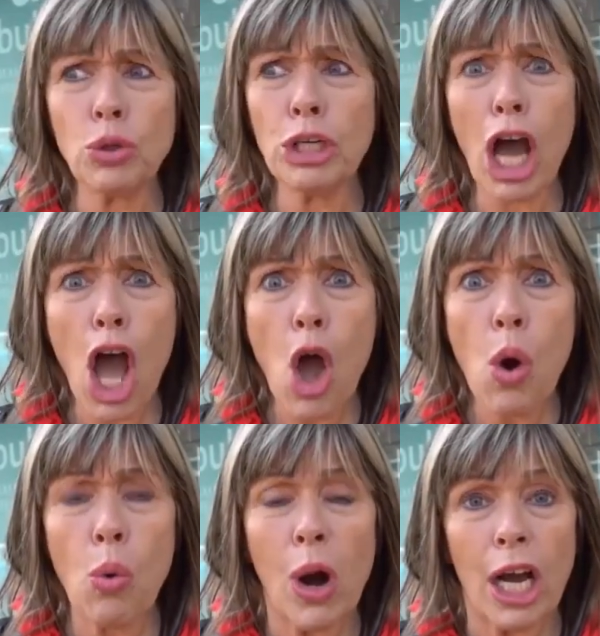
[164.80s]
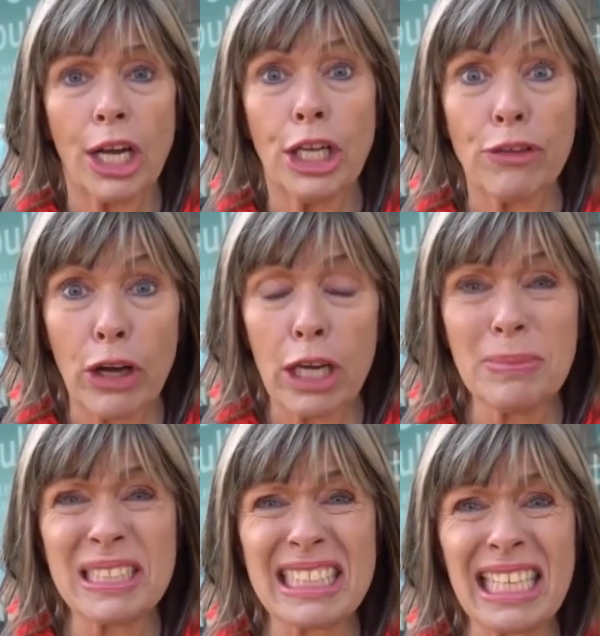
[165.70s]
no! You've heard
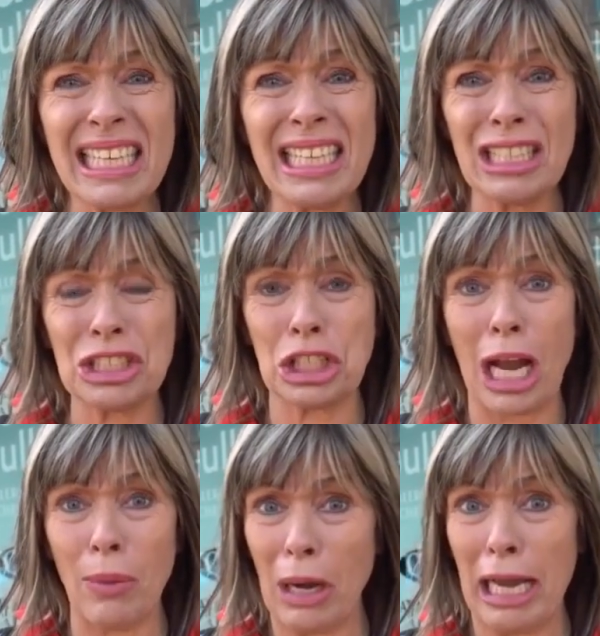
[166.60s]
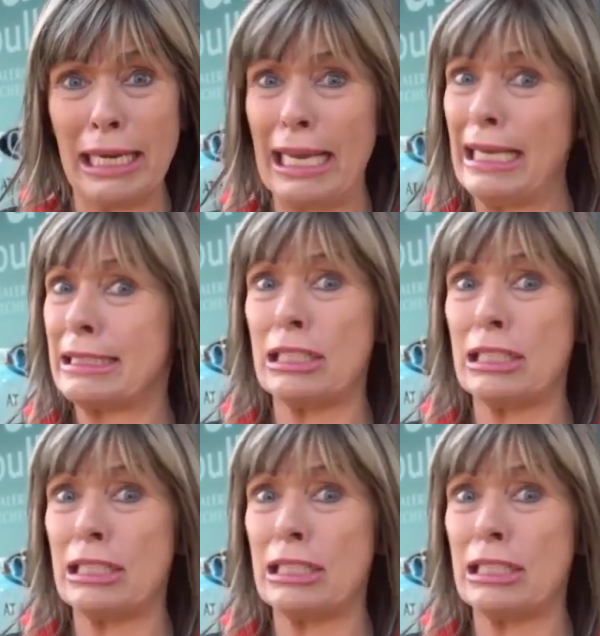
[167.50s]
me singing in the shower and it is